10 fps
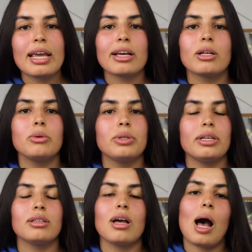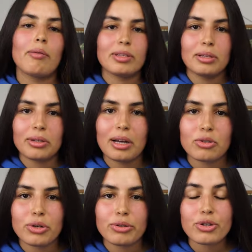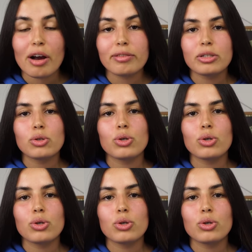including obviously the country you're traveling